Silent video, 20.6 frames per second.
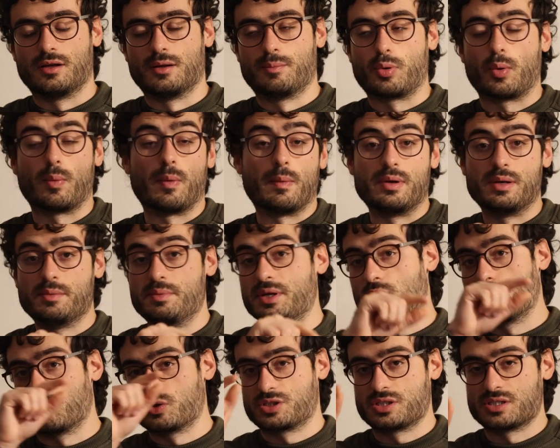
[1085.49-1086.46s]
Probably
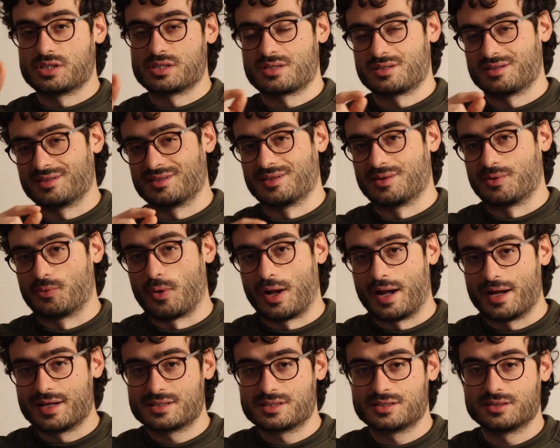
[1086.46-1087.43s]
because it's
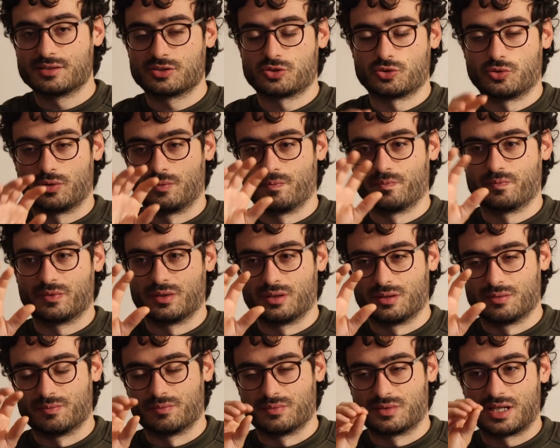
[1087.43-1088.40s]
white, so
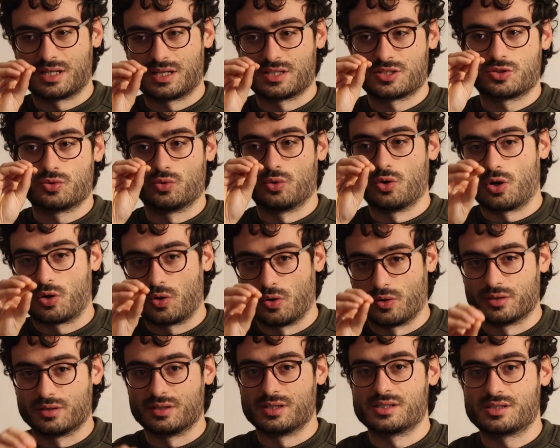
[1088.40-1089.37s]
tends to lock
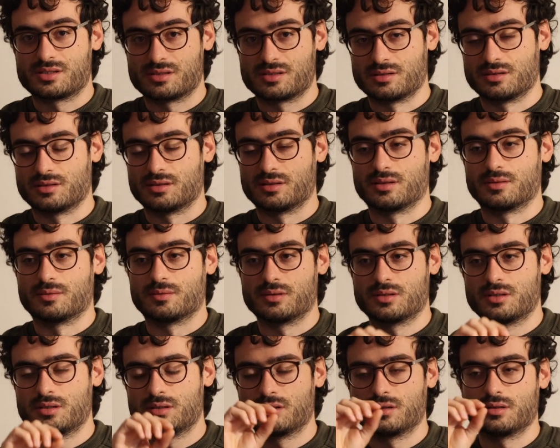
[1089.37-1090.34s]
on this
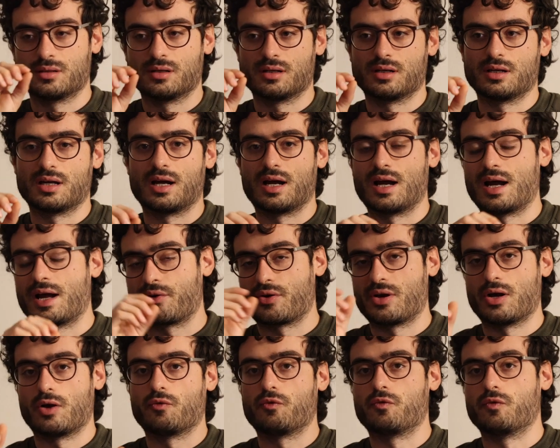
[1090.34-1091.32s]

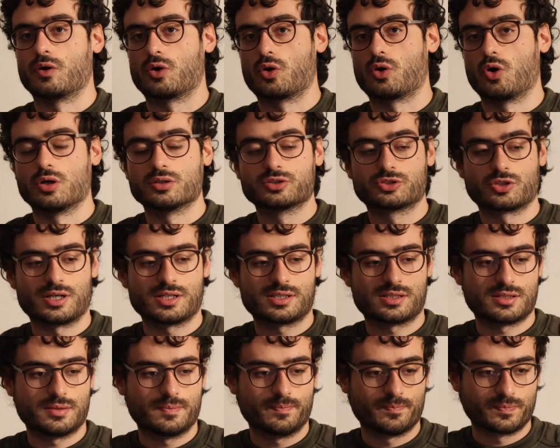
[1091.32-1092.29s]
area of
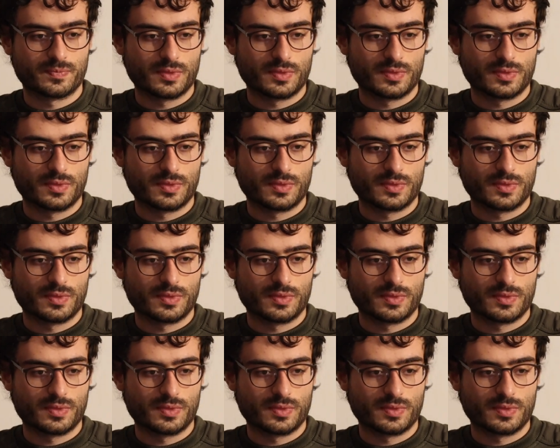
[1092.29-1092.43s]
contrast.